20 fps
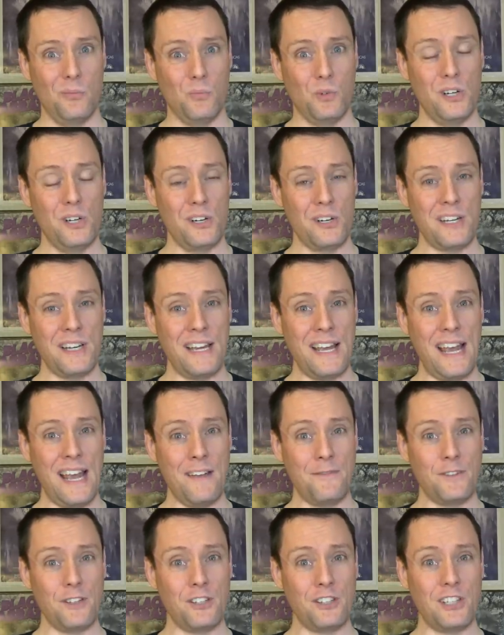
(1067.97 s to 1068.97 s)
We're gonna
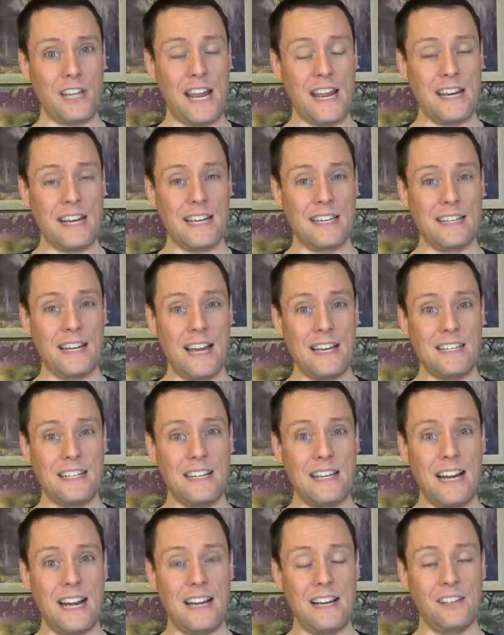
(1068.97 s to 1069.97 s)
have to stay in
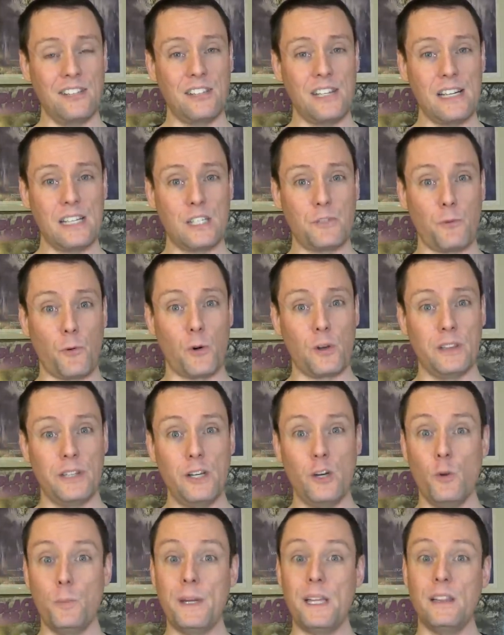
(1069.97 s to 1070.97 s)
nineteen eighty-six for a
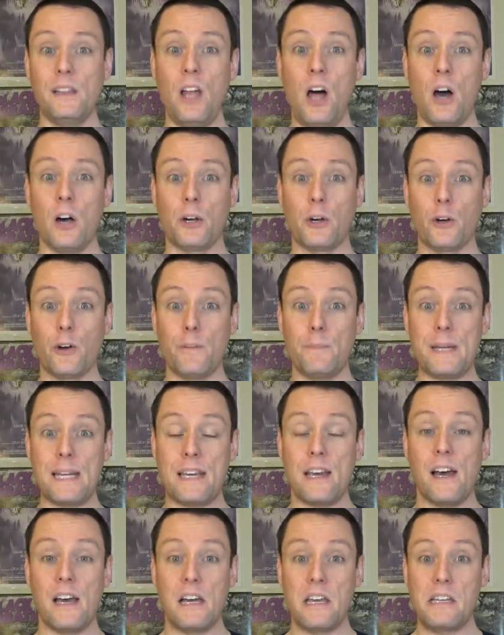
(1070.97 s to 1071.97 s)
little bit longer
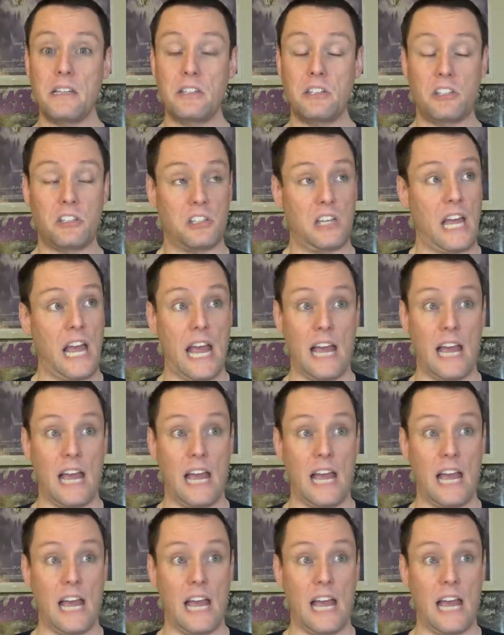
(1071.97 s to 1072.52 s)
because,